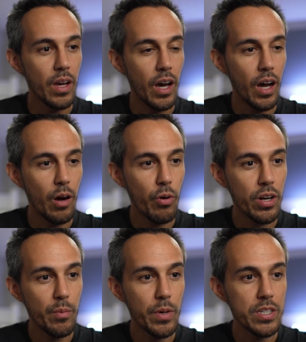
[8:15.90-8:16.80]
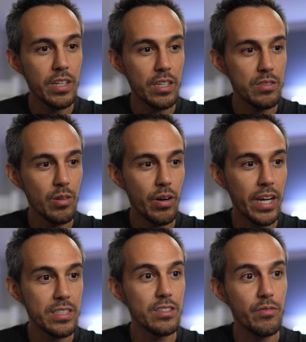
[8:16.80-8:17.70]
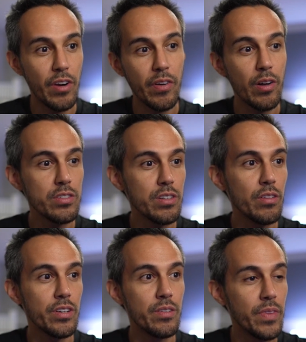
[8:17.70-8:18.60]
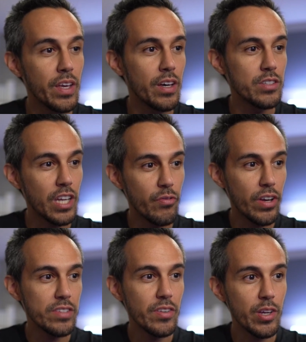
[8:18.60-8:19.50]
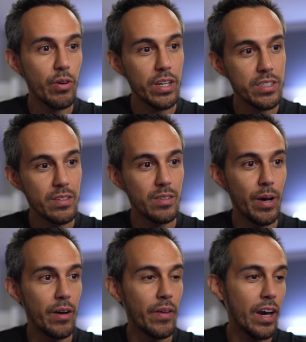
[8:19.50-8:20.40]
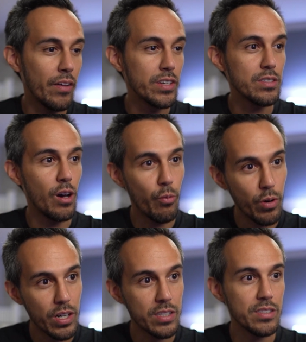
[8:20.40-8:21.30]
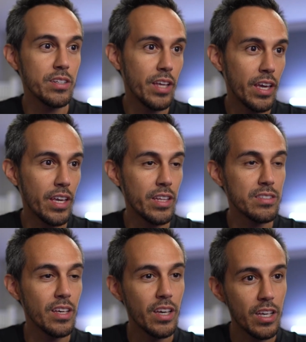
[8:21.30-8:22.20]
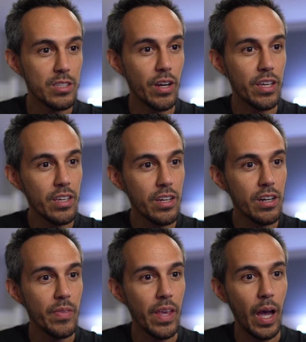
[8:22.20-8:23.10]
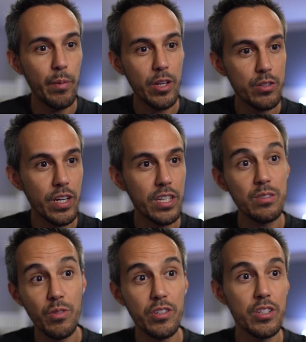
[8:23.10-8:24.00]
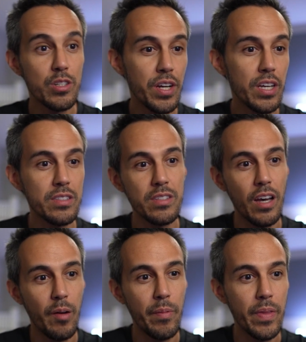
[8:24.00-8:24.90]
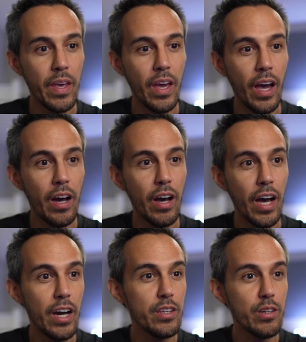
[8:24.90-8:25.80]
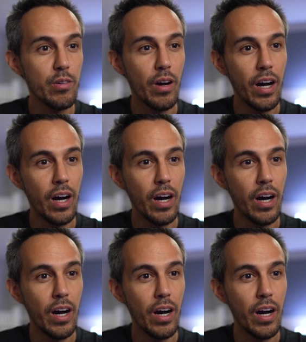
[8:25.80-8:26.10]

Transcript: work on merchandise store, access to verified holder. So again, if you guys have any questions about how this all works, the dates, it's right here. How many trades, 200 trades, how do you